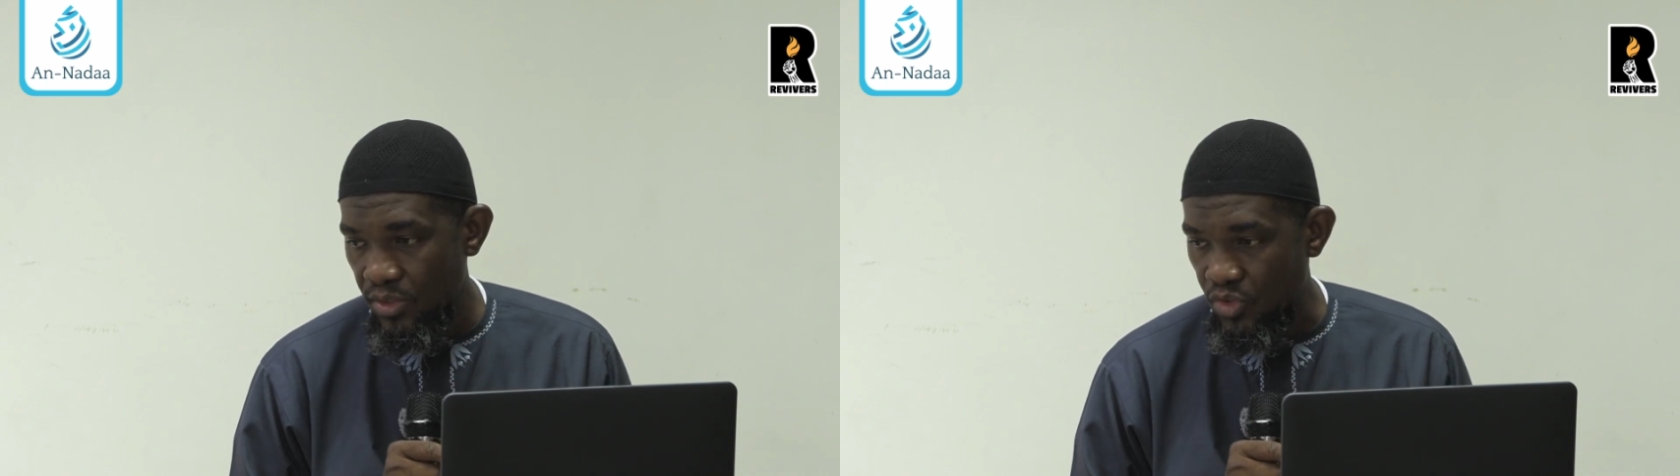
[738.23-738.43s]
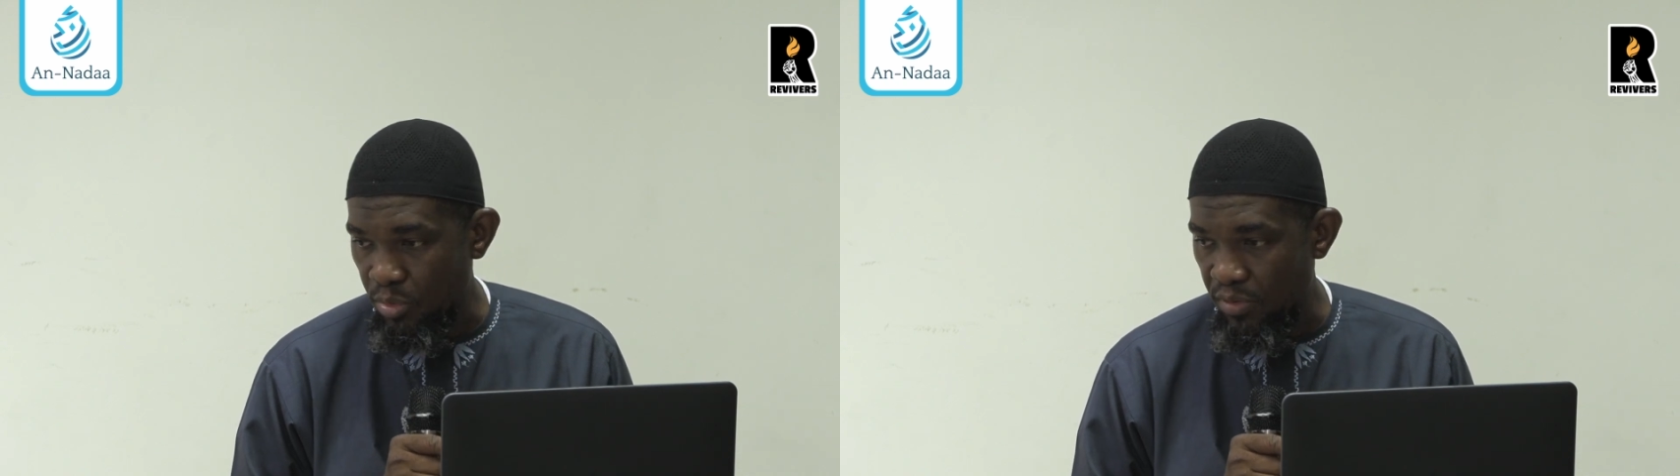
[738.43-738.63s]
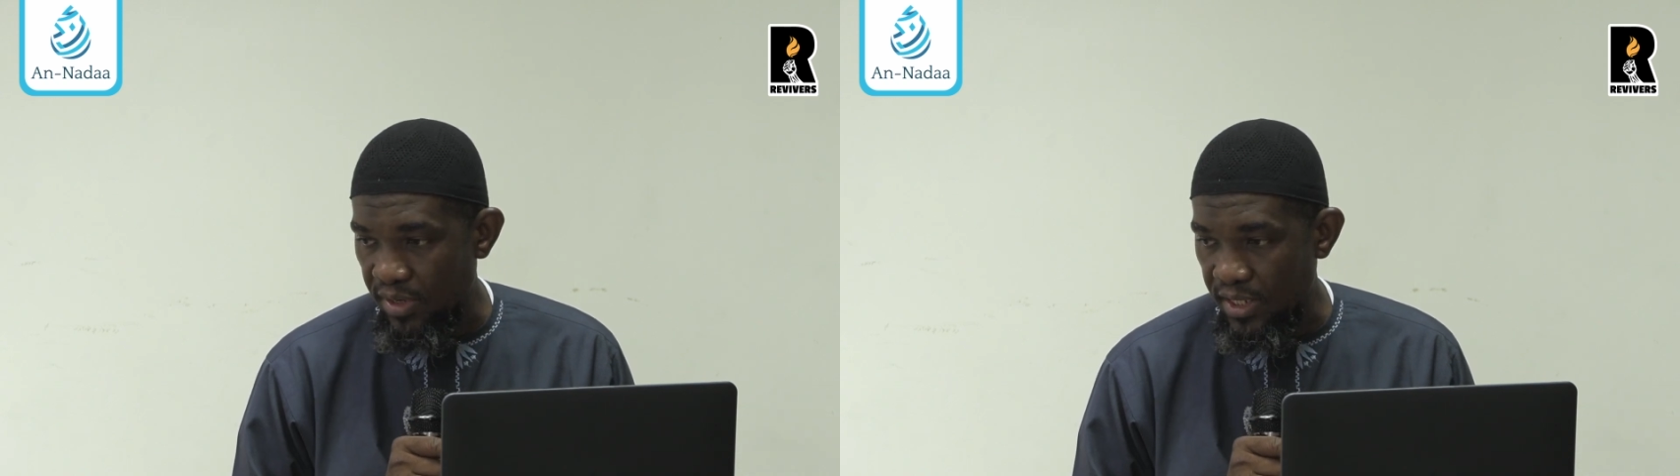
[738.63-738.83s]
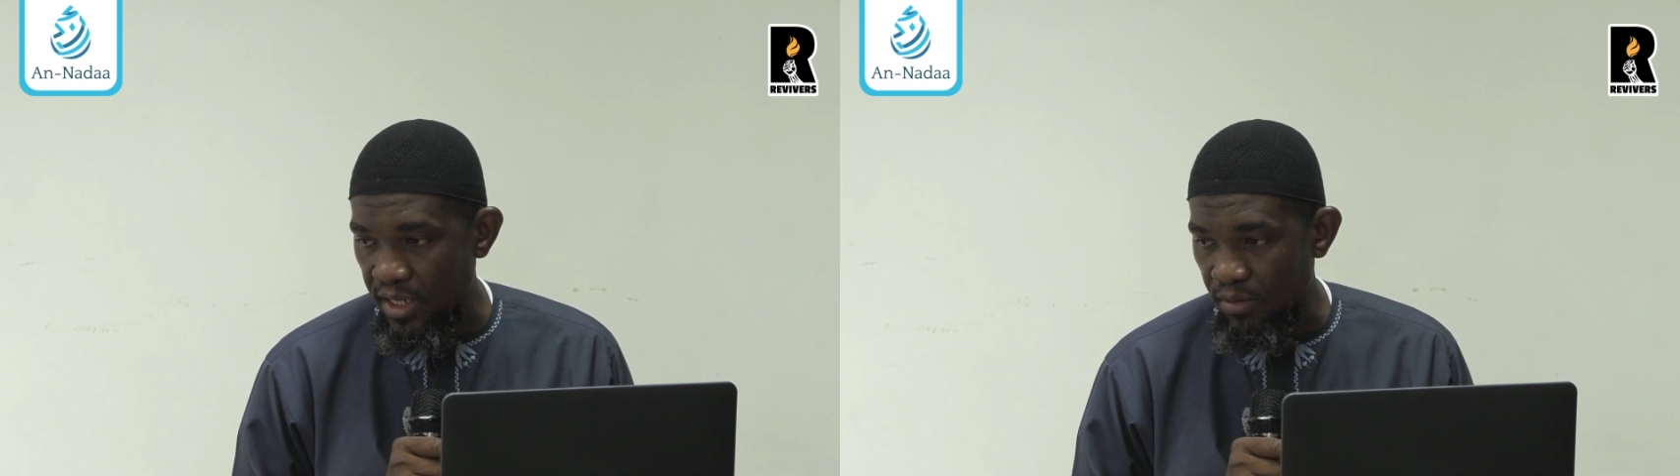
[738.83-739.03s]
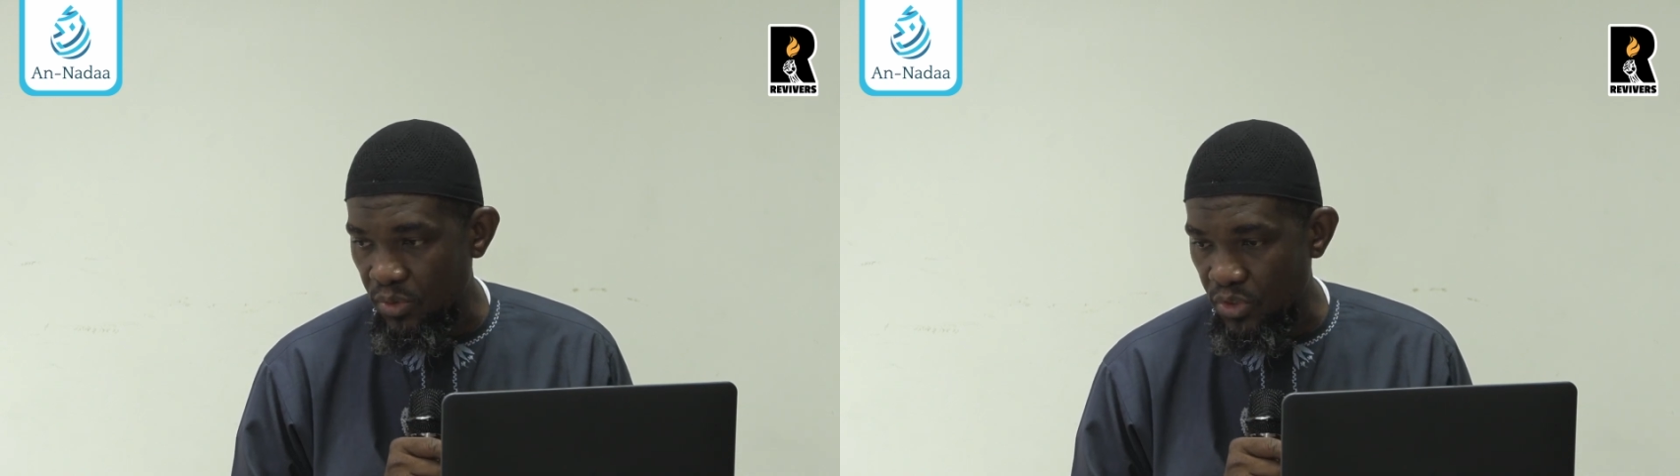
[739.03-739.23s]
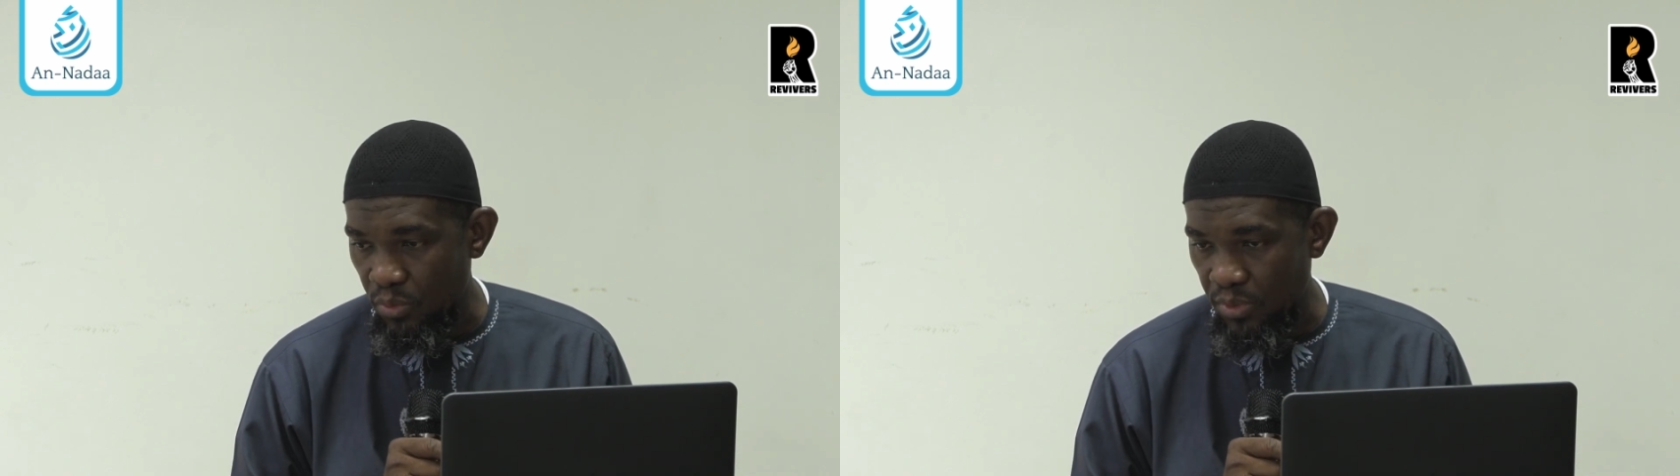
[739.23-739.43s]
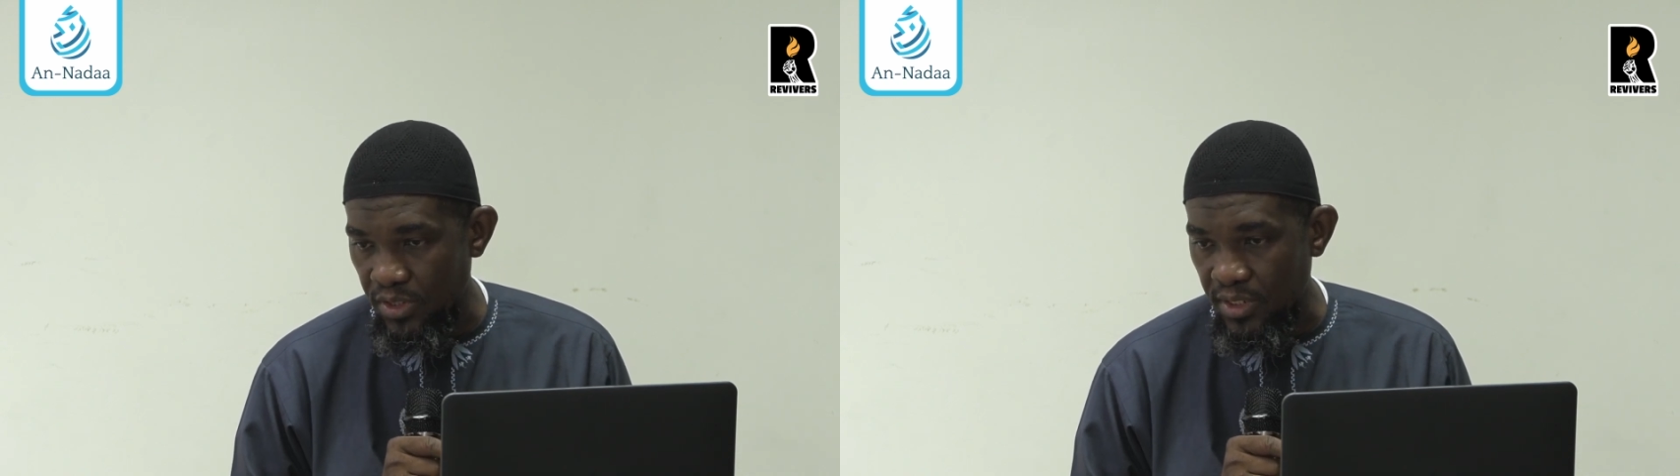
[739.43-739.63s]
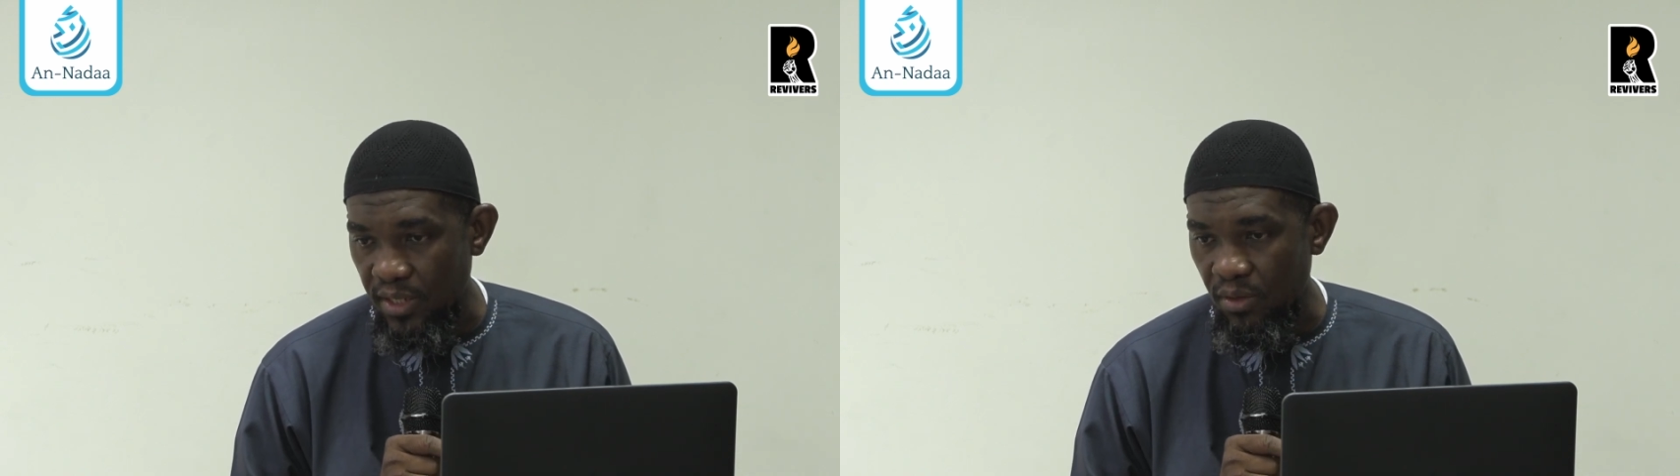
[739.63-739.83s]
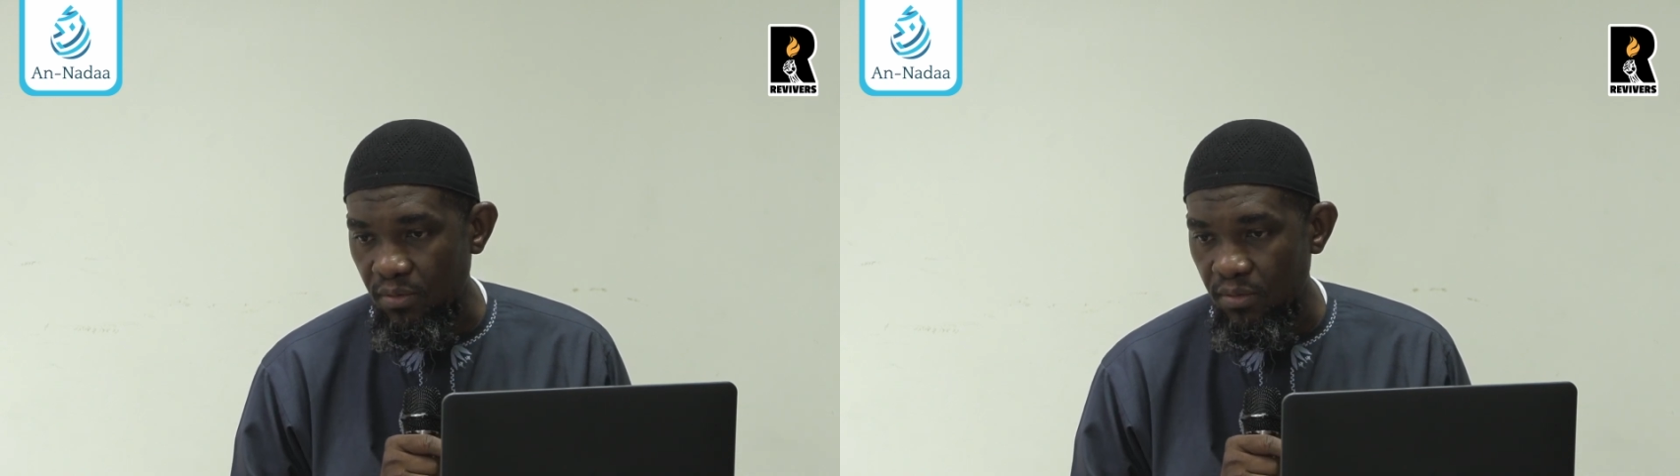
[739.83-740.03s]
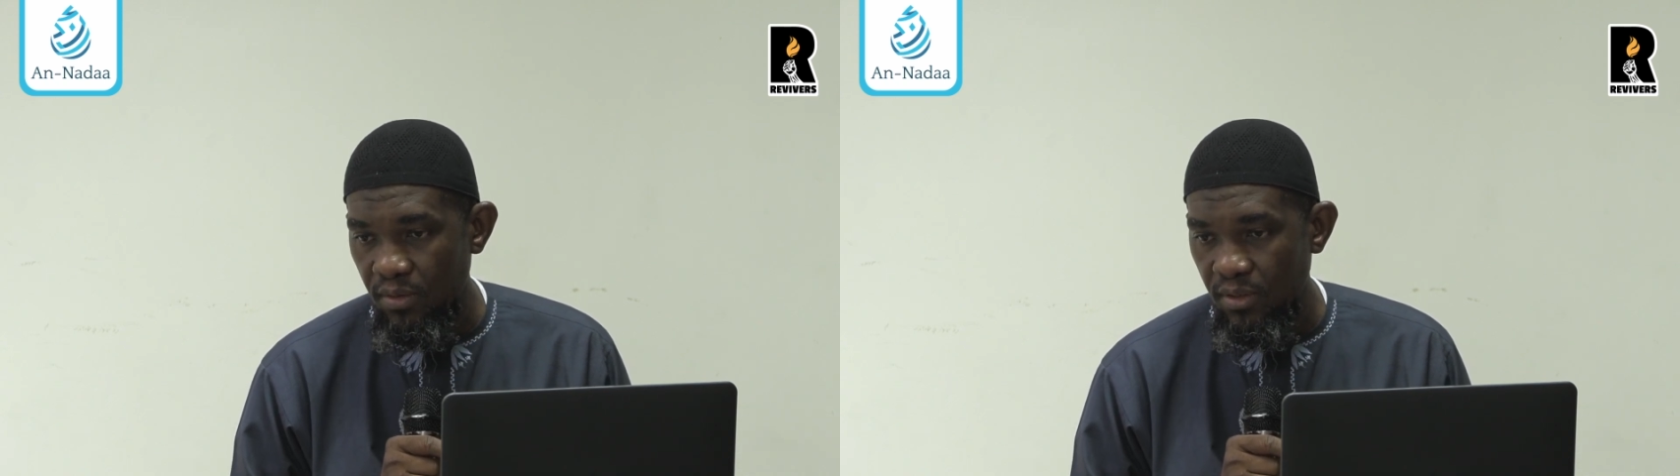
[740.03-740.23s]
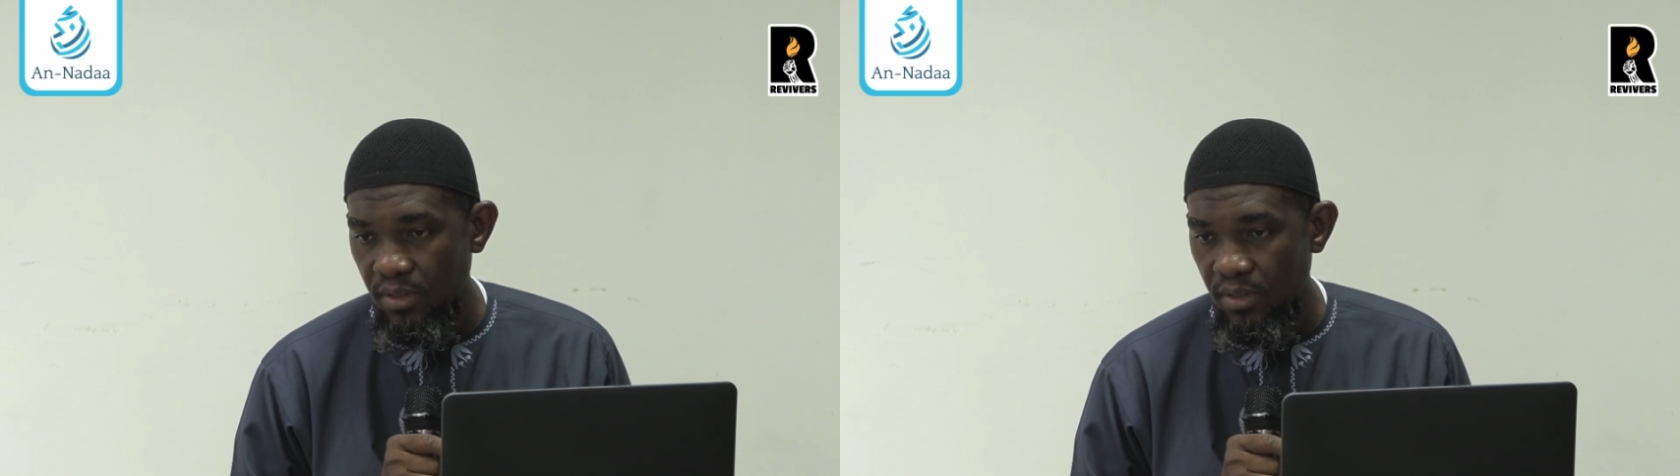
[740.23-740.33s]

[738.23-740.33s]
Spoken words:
should be very careful, should be the side of